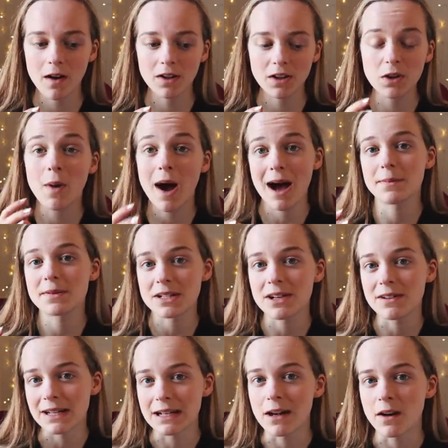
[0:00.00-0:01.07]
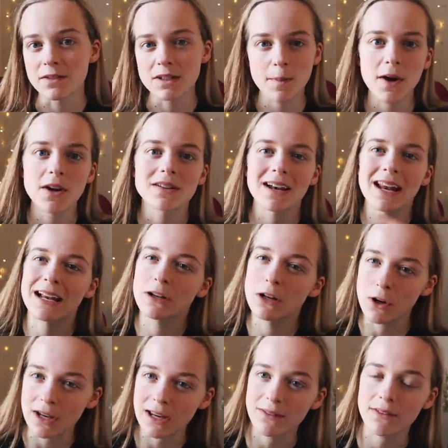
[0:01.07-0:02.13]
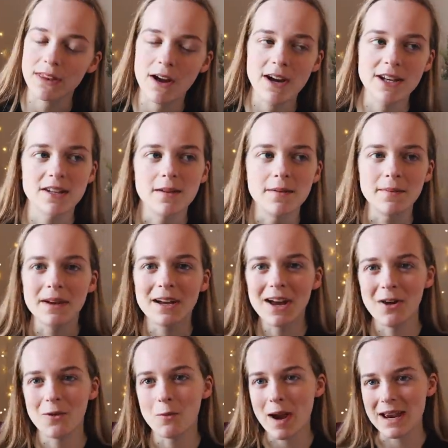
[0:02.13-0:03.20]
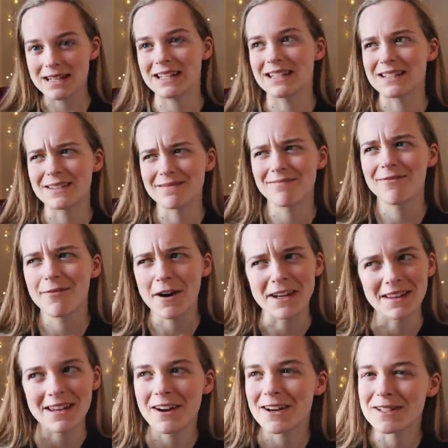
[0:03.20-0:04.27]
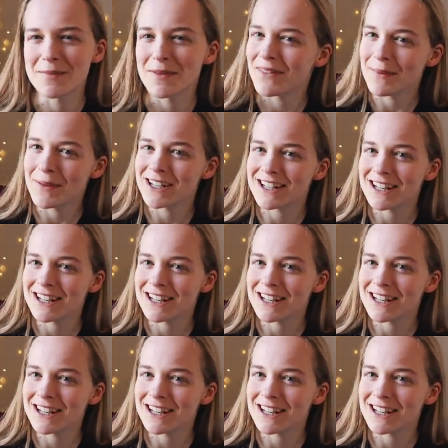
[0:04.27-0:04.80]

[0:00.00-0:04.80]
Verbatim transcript: you absolutely love as opposed to like looking for the item, waiting to find the item if that makes